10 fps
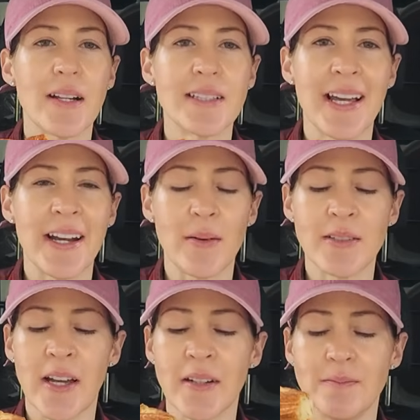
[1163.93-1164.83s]
Ten out of
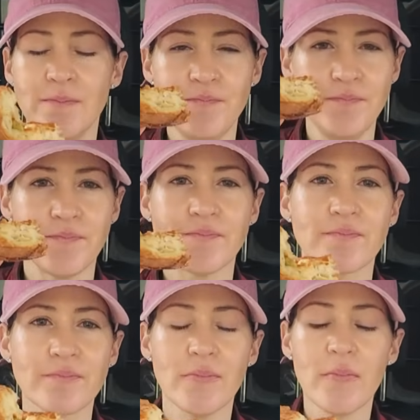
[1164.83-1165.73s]
10.
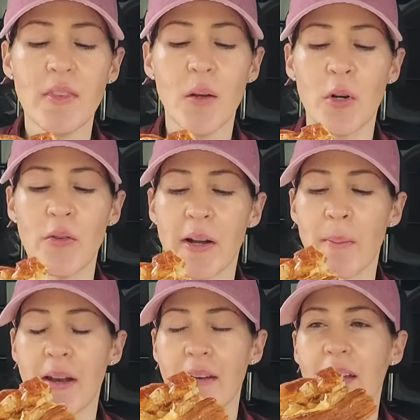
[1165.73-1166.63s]
Would
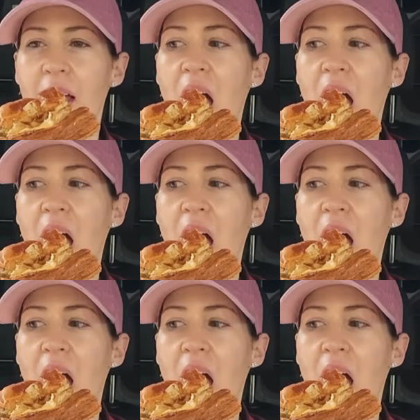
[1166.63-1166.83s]
recommend.